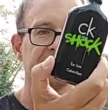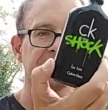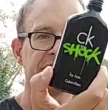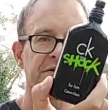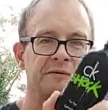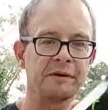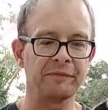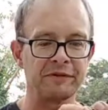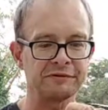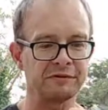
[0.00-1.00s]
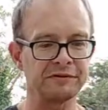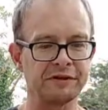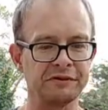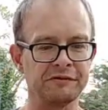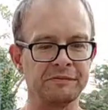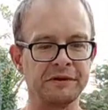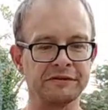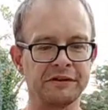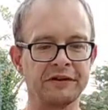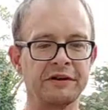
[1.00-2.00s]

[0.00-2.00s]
So this one's 100 mils, I think.